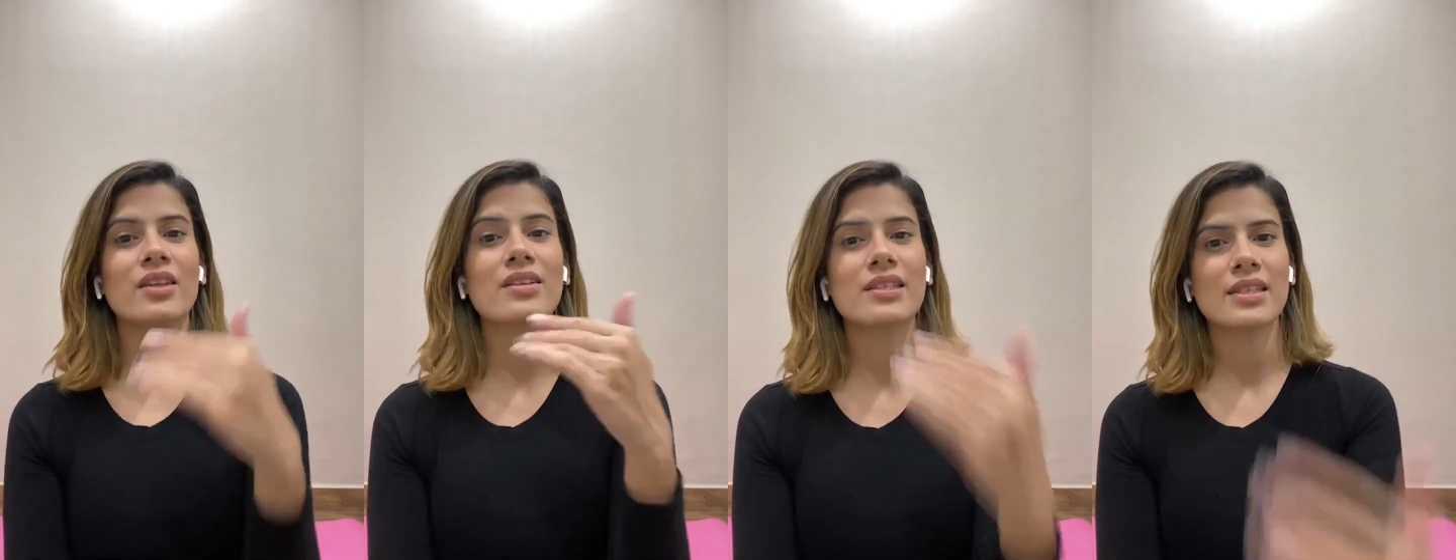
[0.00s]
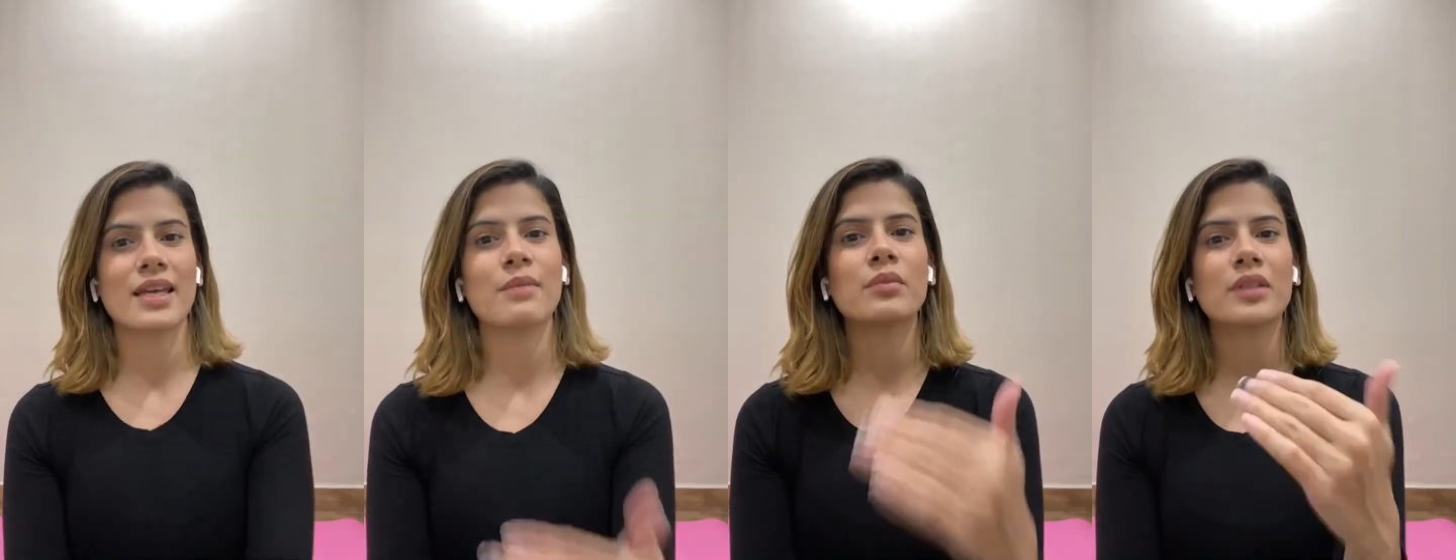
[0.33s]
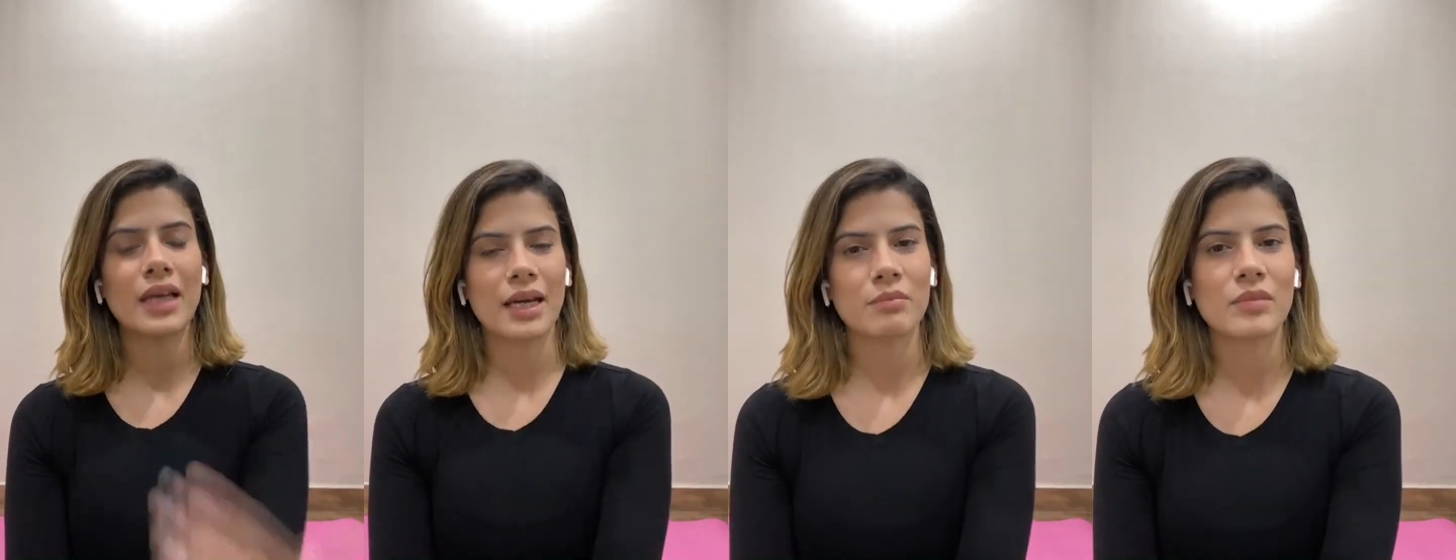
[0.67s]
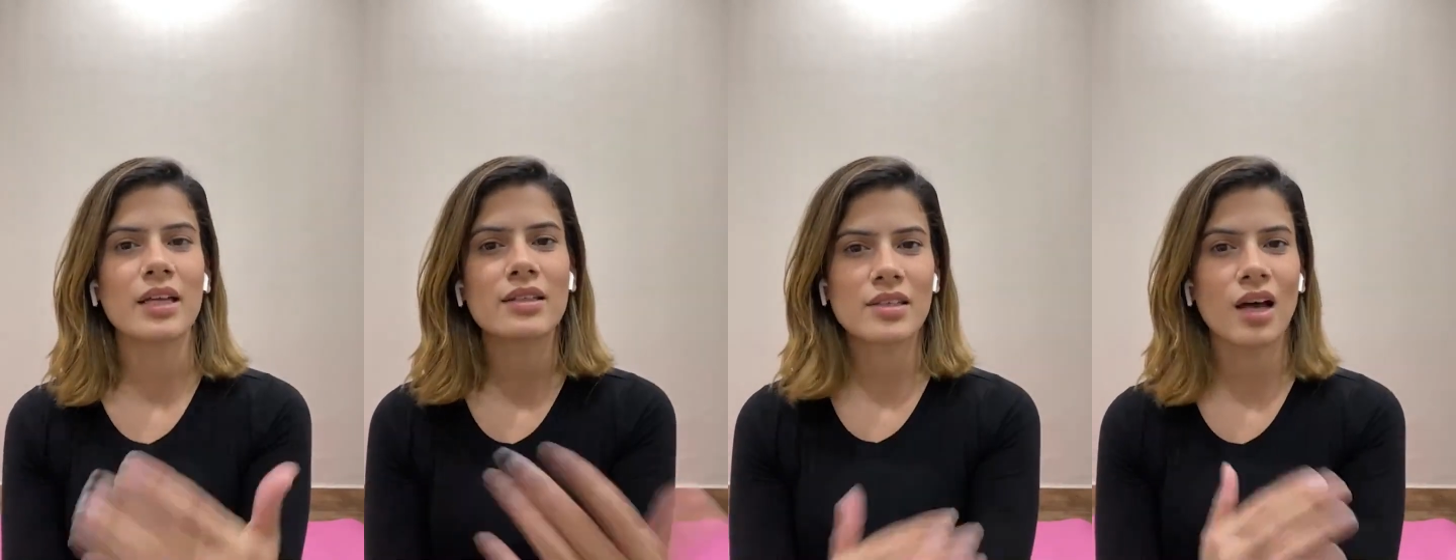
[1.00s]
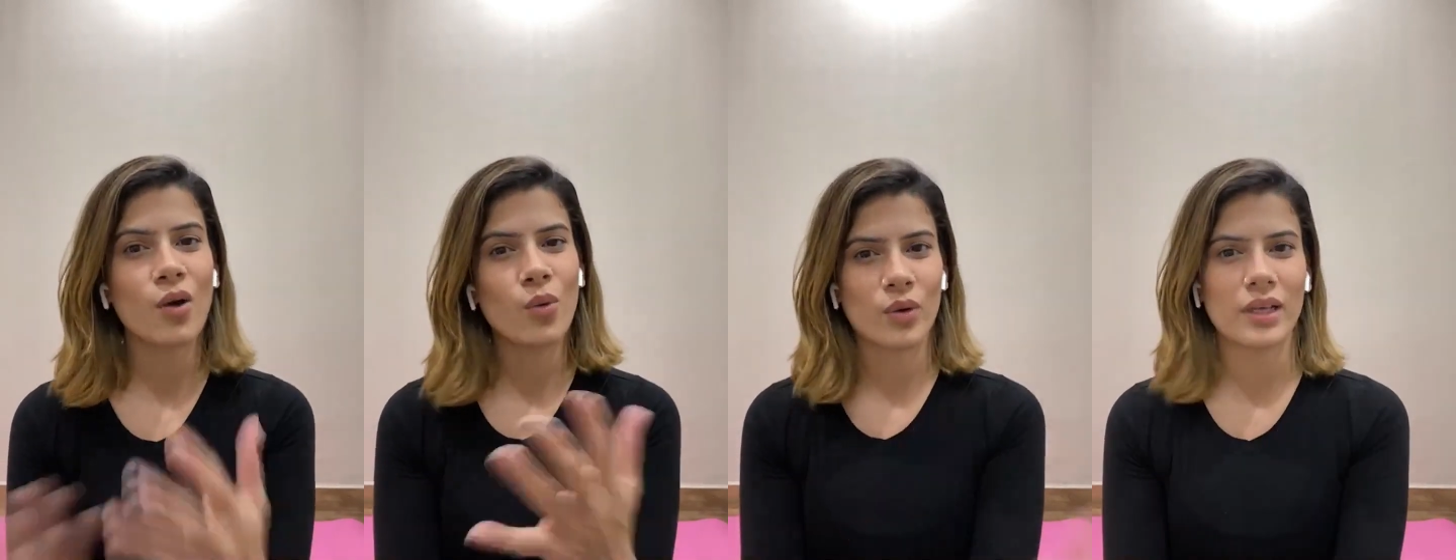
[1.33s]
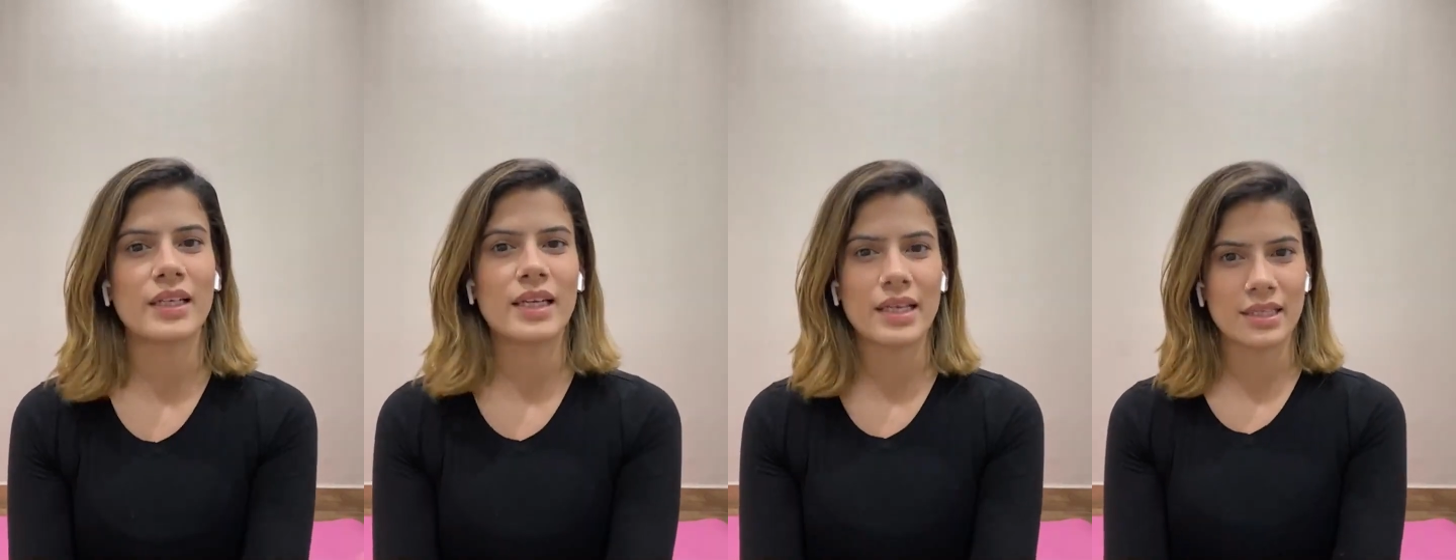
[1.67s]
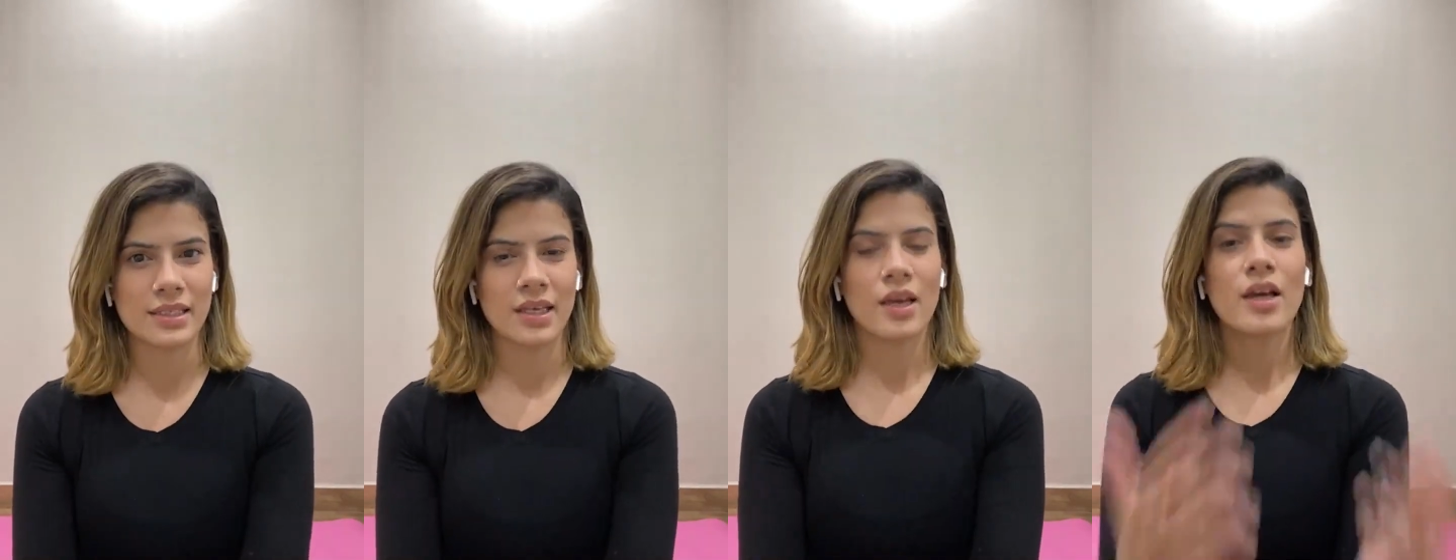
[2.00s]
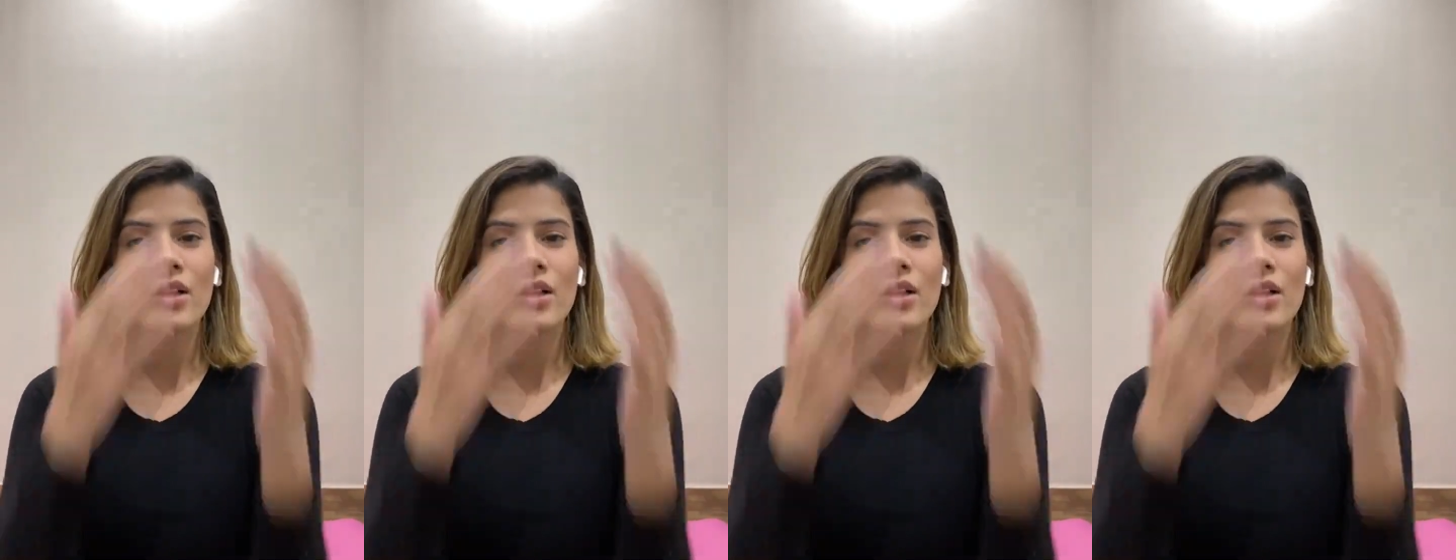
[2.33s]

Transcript: the same time. That's how it is.